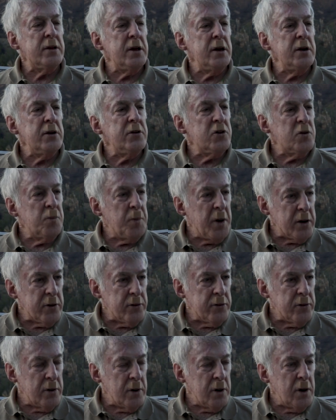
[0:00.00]
the
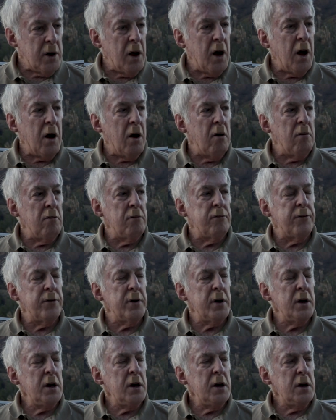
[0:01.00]
spectra of
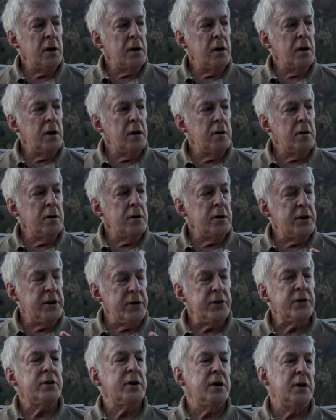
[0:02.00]

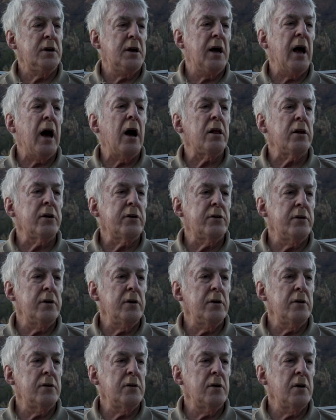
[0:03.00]
distant
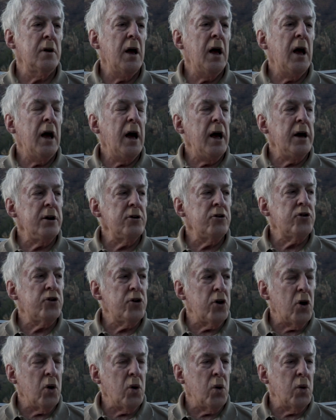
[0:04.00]
galaxies and
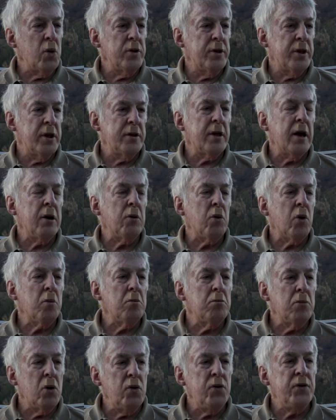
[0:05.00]
show that they were
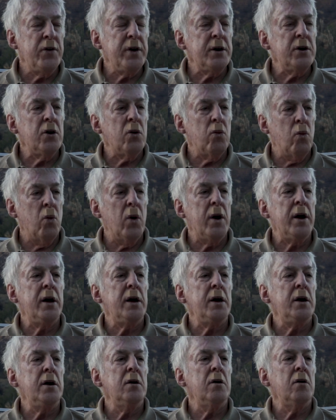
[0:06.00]
moving
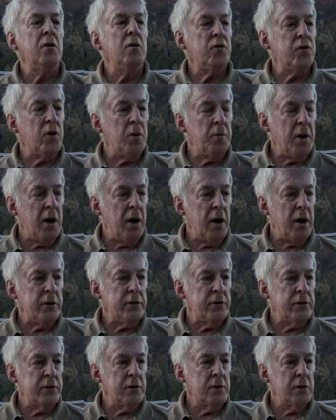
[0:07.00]
away from
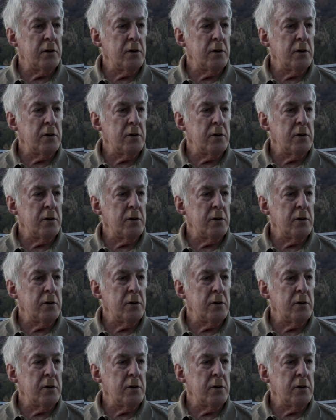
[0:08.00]
us